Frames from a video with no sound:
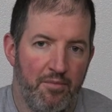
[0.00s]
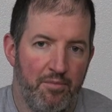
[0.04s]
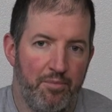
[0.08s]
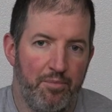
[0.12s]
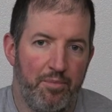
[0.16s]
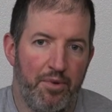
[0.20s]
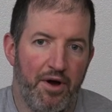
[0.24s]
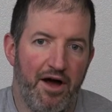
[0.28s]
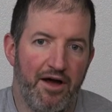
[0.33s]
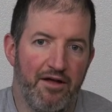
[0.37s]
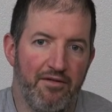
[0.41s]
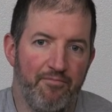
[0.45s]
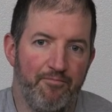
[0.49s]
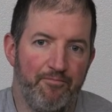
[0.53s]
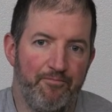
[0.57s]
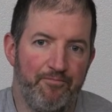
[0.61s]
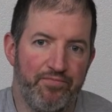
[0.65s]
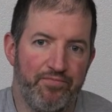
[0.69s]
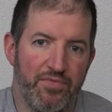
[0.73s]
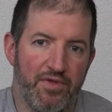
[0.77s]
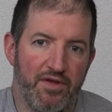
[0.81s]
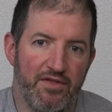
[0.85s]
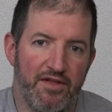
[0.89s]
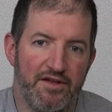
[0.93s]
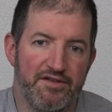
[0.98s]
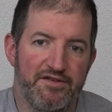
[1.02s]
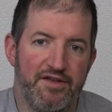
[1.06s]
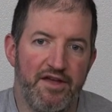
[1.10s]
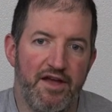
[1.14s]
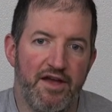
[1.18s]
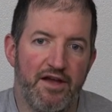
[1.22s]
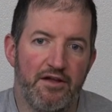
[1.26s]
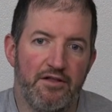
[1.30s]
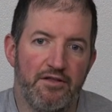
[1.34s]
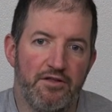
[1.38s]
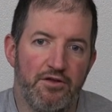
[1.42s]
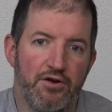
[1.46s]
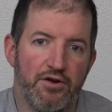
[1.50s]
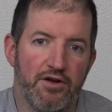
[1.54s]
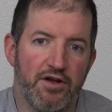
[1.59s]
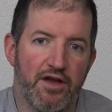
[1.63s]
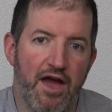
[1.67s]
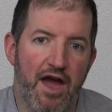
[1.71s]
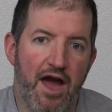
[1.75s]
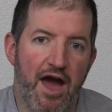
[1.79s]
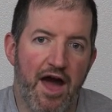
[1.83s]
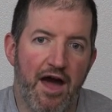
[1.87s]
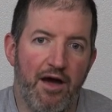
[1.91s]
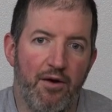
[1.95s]
But let's take a
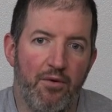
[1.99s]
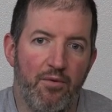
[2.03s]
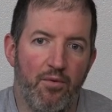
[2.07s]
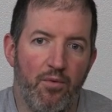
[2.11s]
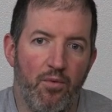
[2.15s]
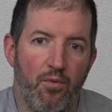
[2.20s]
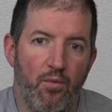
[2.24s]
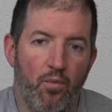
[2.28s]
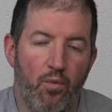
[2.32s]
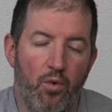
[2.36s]
look at